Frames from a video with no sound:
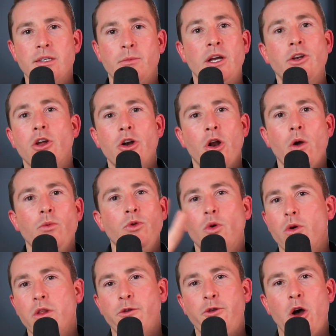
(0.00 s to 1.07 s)
I'm like, no,
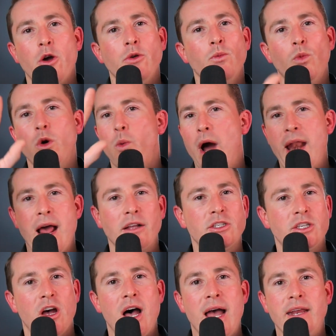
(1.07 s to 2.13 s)
you're on the phone. We'll wait
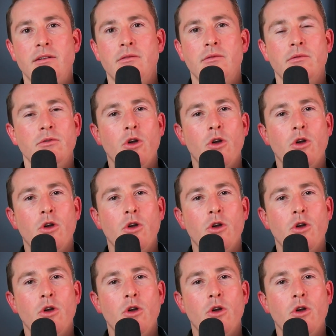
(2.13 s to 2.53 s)
outside.